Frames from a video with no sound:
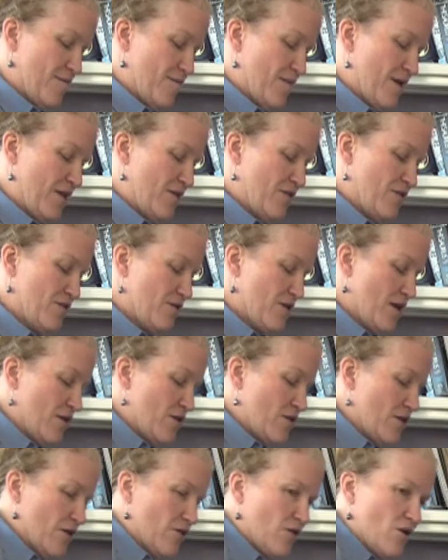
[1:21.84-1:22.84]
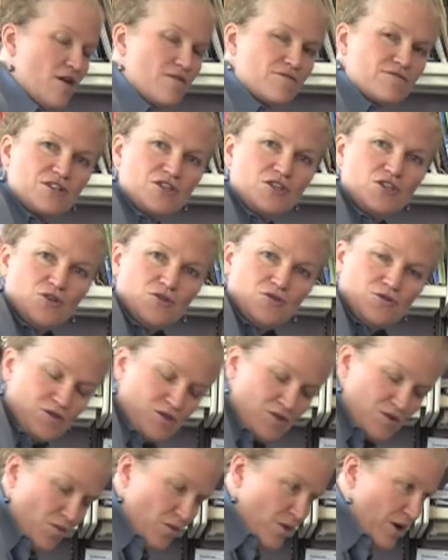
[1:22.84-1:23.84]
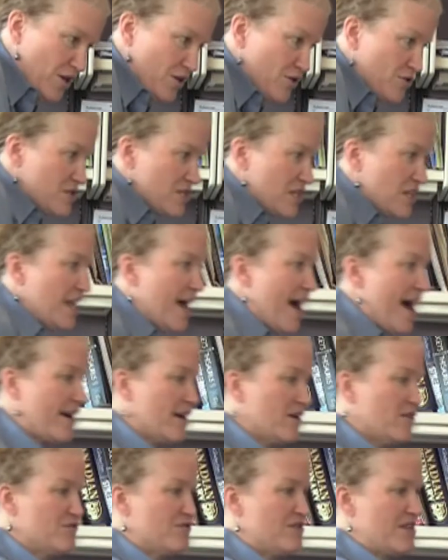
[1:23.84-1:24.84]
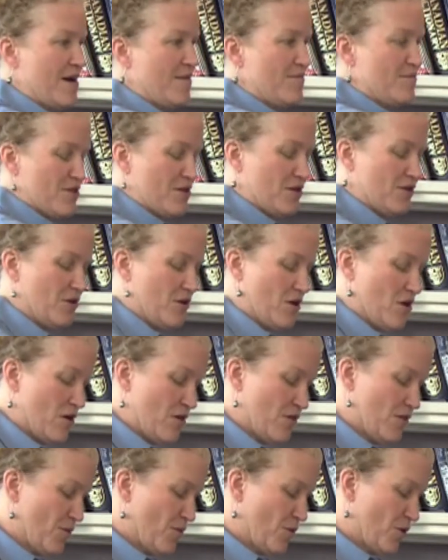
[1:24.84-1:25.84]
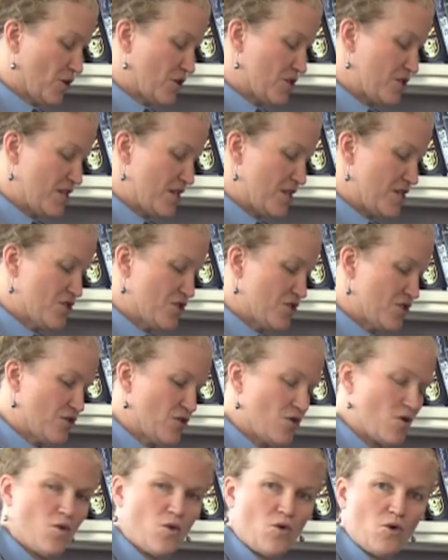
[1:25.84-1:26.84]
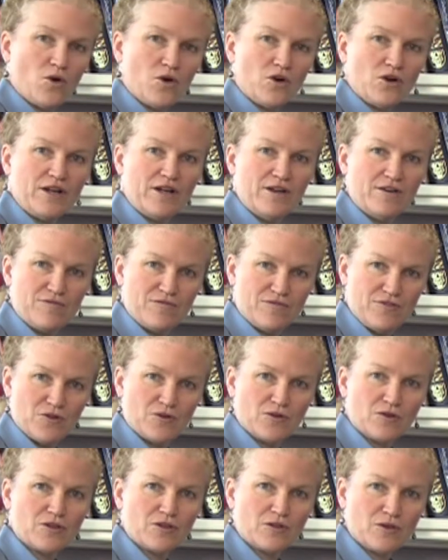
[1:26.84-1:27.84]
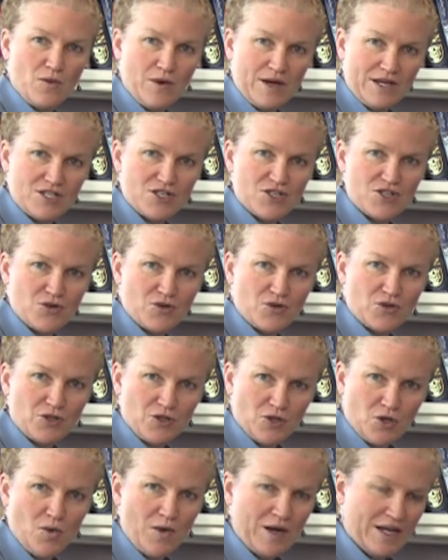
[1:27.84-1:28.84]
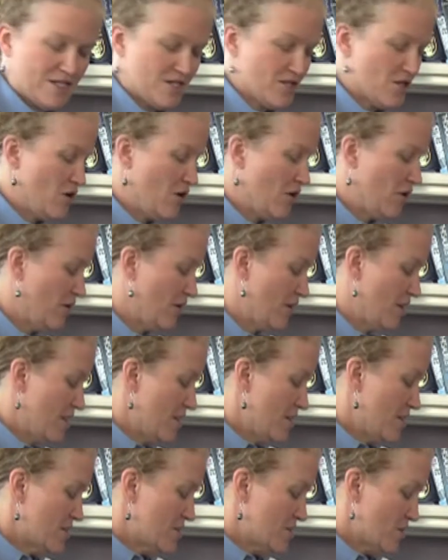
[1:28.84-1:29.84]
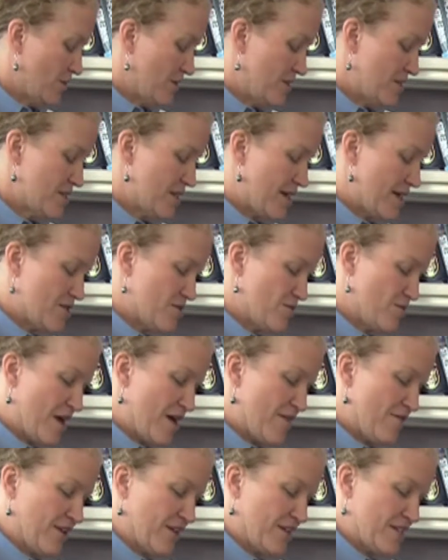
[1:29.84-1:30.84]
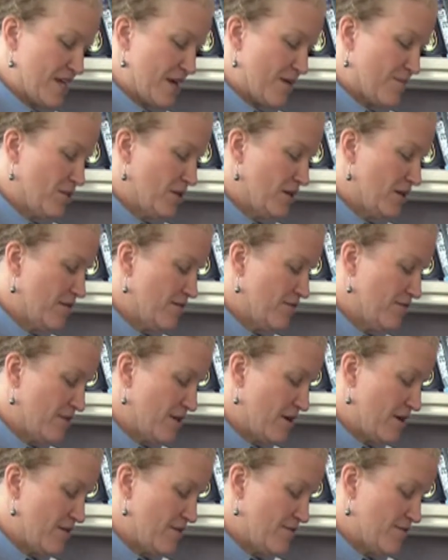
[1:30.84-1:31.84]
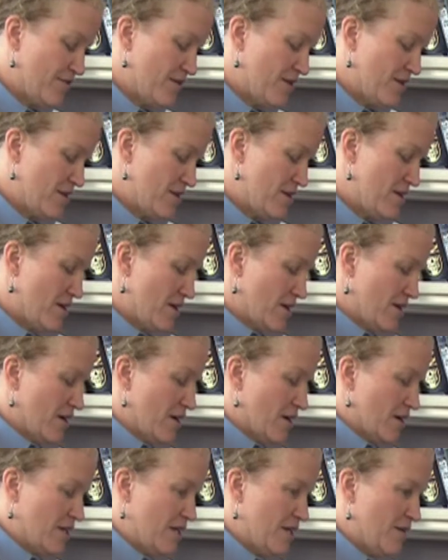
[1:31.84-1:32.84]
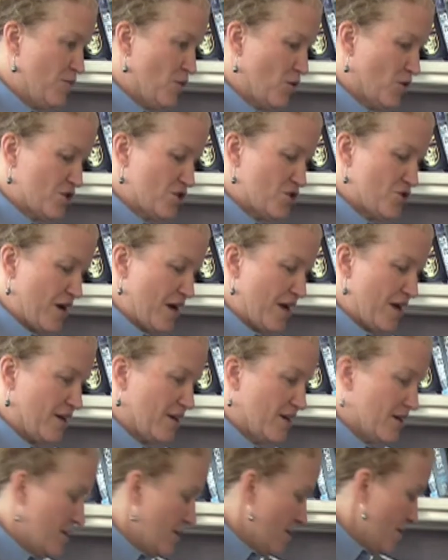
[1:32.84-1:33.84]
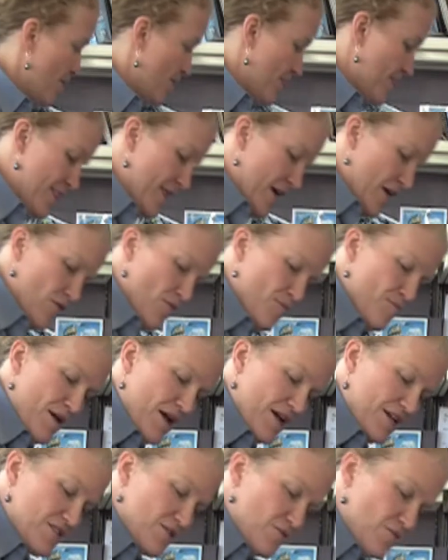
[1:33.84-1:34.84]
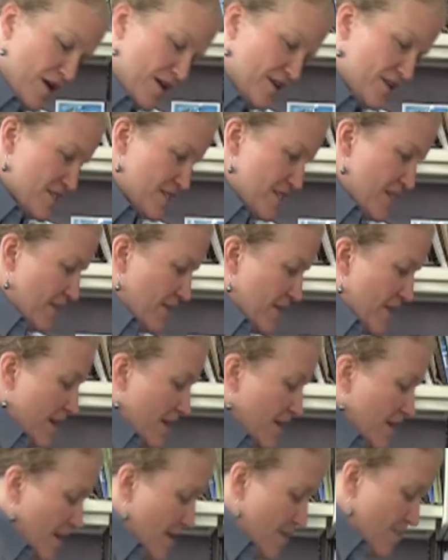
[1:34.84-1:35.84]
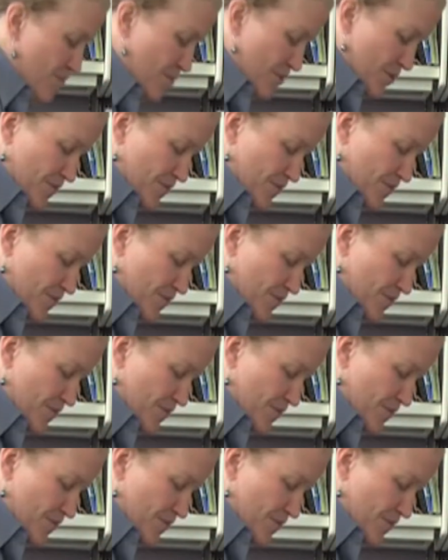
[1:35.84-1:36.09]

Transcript: and they're often used when there's a lack of depth on the workstation, or if you're quite short or quite tall. So in this case we have an example of the keyboard tray. Now the best way to set that up